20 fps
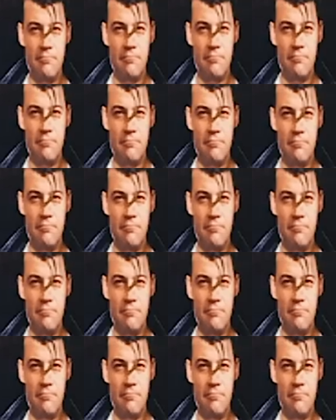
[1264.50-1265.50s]

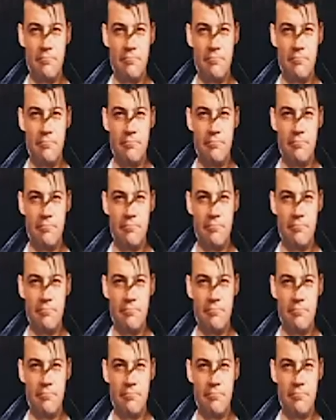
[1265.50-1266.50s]

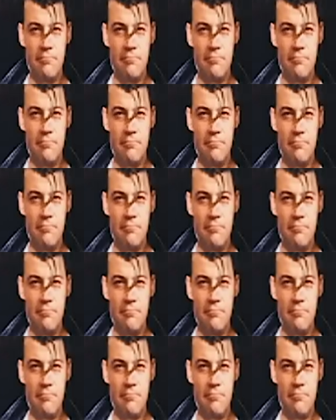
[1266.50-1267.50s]

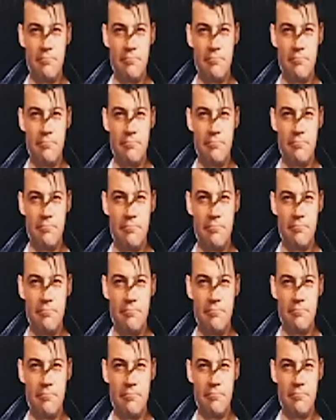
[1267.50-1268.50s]

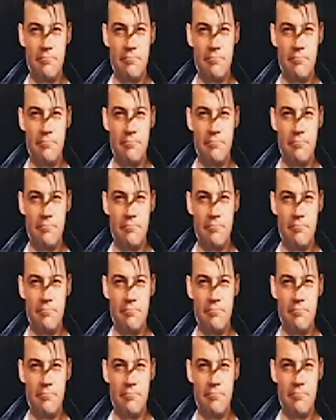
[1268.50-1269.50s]

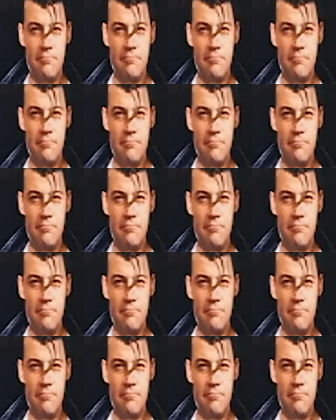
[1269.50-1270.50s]

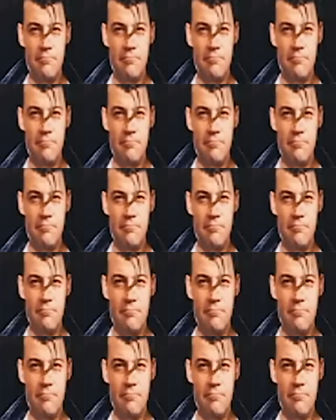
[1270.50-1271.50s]

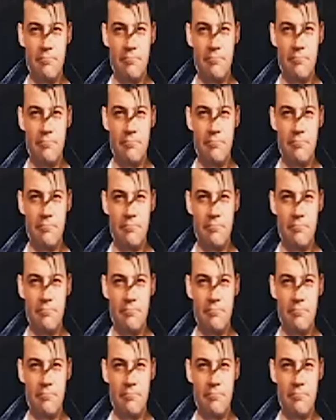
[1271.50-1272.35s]
This person isn't speaking.